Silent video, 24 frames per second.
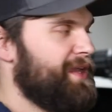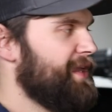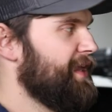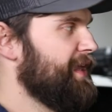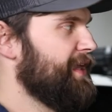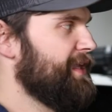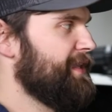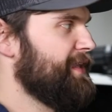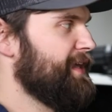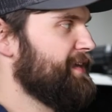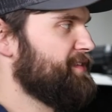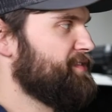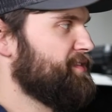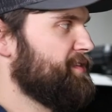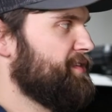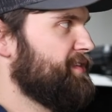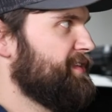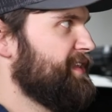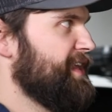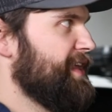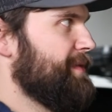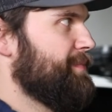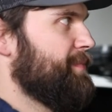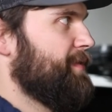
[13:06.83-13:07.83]
and electrical
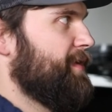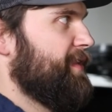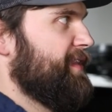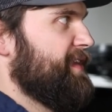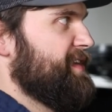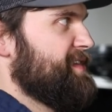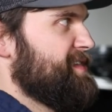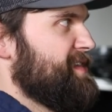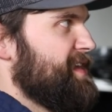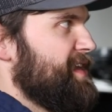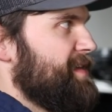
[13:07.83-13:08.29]
tape all this